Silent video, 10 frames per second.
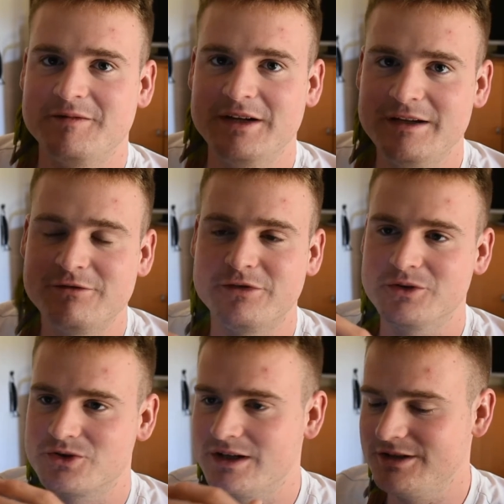
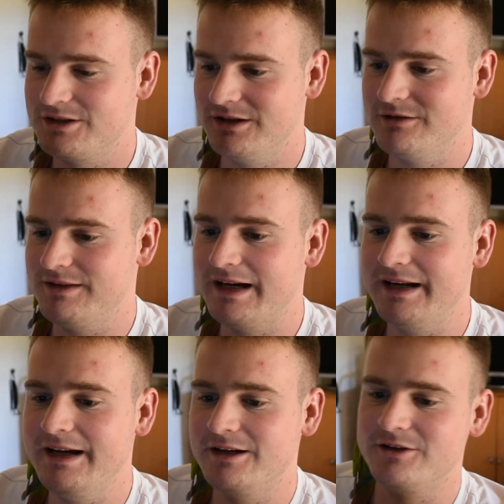infiltration of that
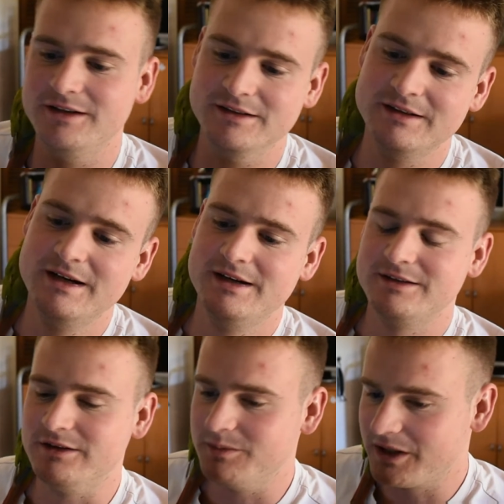area,
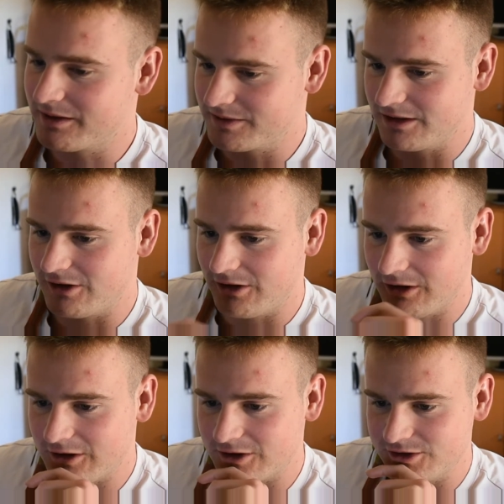so it becomes a lot
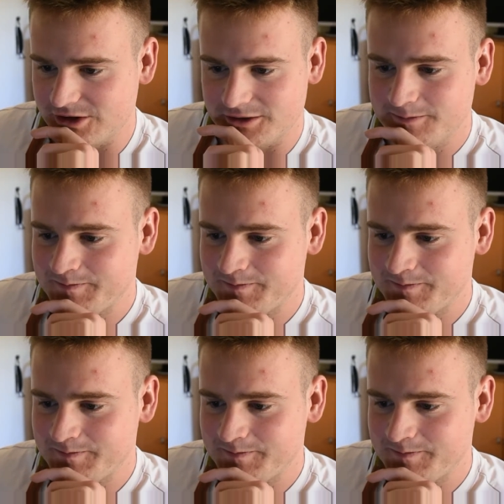larger.